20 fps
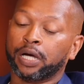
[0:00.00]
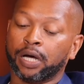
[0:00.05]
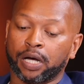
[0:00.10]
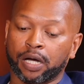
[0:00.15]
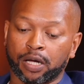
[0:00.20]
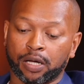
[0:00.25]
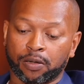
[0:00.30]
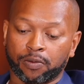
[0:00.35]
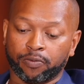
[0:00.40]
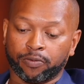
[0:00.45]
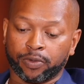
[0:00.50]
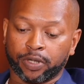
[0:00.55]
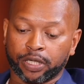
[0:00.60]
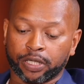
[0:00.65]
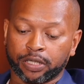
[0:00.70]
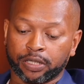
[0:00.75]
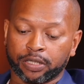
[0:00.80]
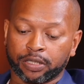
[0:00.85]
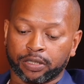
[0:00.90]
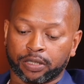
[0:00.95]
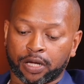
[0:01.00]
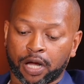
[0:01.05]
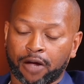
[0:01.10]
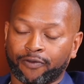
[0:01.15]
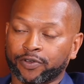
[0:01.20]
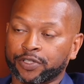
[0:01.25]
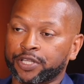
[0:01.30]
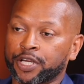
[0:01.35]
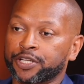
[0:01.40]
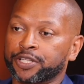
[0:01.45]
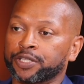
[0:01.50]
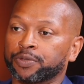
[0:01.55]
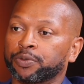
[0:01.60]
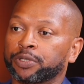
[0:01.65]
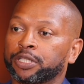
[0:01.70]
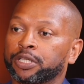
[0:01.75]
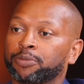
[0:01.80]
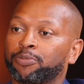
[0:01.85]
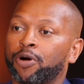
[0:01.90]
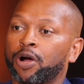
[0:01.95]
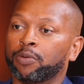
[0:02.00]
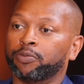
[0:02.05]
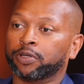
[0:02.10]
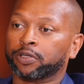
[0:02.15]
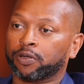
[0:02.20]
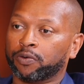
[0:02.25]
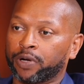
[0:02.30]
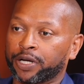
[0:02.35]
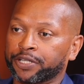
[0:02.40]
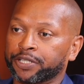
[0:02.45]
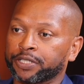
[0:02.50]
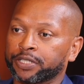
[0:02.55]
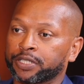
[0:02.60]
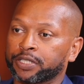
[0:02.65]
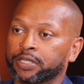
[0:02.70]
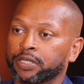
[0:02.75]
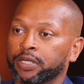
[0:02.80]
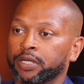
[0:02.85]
in conversations with the Department of Corrections,